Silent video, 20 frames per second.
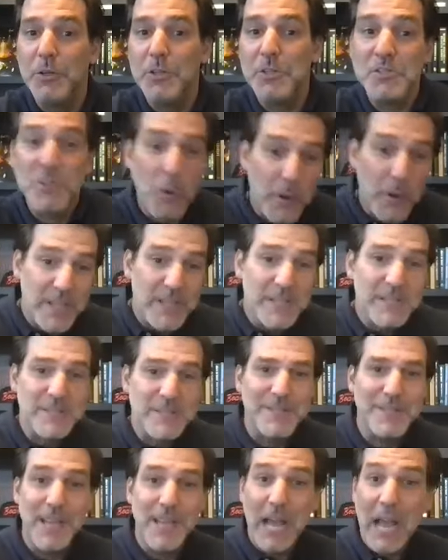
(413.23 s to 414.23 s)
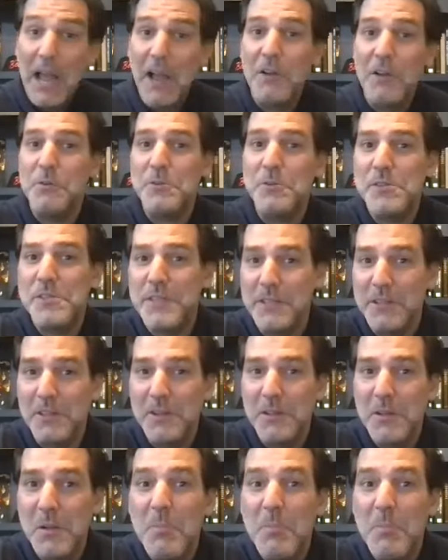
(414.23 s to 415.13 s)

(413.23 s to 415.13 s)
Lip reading: So it is Yahoo still,